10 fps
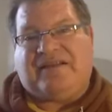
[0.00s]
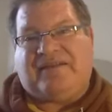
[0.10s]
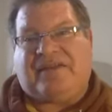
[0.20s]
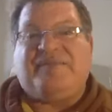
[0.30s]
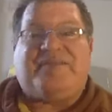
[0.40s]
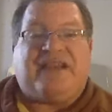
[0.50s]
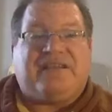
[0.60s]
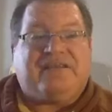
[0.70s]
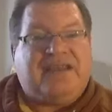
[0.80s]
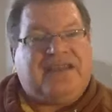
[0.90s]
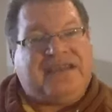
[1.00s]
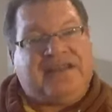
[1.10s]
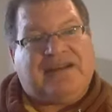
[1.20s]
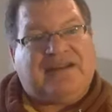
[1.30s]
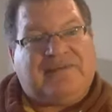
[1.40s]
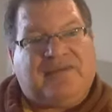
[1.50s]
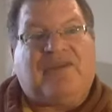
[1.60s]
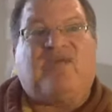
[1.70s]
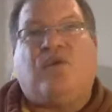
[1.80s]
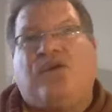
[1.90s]
comes out of the
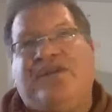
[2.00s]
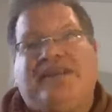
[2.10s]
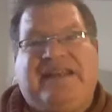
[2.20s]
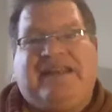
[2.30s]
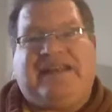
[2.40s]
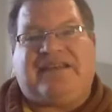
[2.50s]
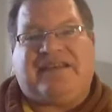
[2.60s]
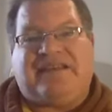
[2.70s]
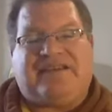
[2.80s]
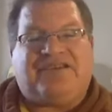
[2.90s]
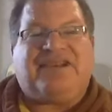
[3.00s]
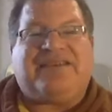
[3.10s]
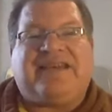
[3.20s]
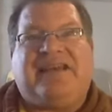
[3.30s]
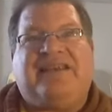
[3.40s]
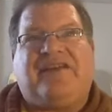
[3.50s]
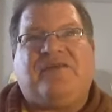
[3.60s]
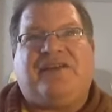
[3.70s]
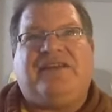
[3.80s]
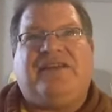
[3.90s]
quarantine and the shutdown that
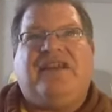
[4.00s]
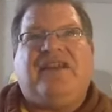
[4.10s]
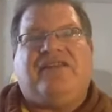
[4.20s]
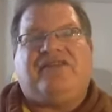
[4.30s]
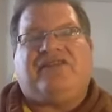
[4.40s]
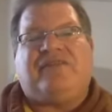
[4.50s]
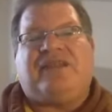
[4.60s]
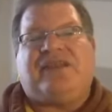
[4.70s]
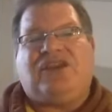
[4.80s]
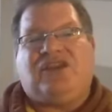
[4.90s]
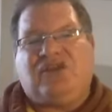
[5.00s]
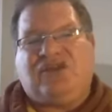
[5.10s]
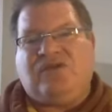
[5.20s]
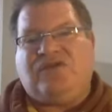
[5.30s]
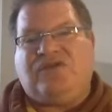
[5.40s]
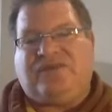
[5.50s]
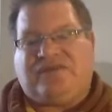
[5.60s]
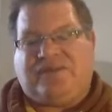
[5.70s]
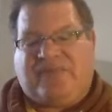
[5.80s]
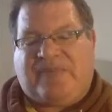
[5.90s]
we're in. There's going to be a huge
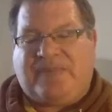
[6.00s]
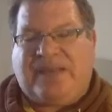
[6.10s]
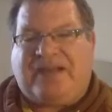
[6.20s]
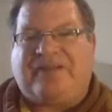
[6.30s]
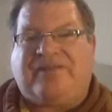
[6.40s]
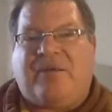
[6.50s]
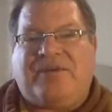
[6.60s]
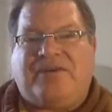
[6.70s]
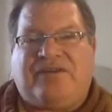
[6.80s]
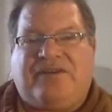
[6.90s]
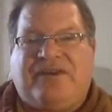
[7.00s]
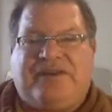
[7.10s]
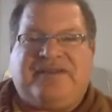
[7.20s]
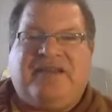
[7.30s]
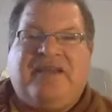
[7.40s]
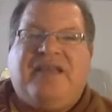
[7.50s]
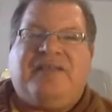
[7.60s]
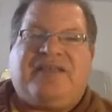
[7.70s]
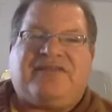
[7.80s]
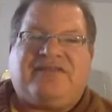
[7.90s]
amount of opportunities
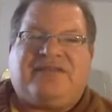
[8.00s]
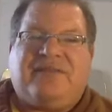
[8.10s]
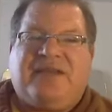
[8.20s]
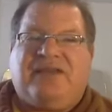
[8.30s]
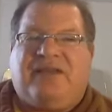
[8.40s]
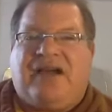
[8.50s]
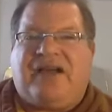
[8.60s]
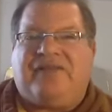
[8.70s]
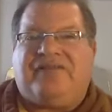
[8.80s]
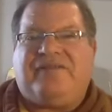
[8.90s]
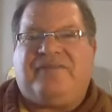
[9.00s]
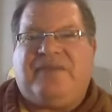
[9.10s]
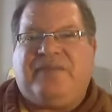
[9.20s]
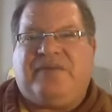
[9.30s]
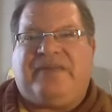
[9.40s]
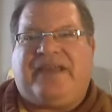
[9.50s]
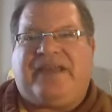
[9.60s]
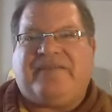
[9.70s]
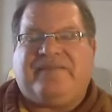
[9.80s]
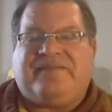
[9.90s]
because there's going to be a lot of people that